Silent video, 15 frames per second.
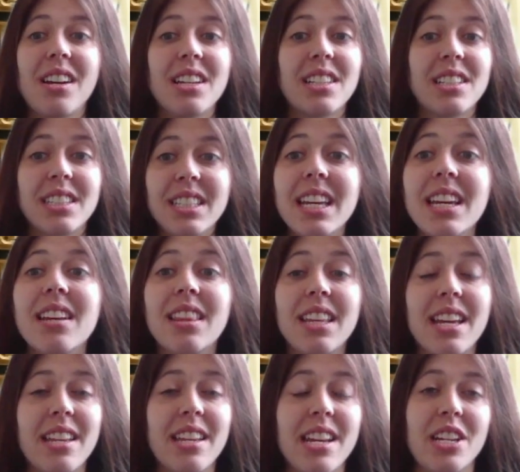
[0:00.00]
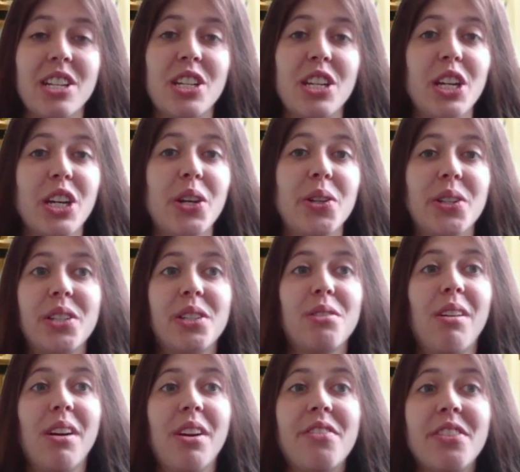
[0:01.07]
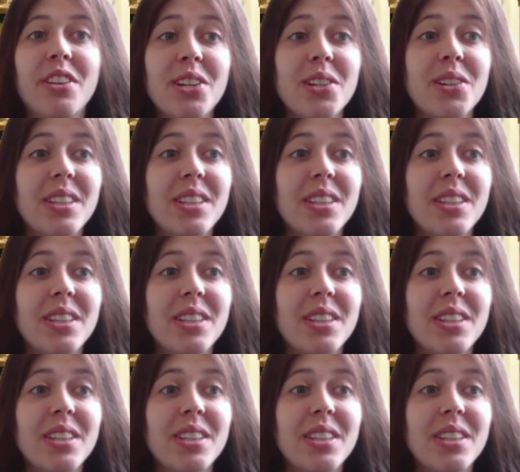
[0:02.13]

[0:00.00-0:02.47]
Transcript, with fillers: seek the ADHD coach that's right for you.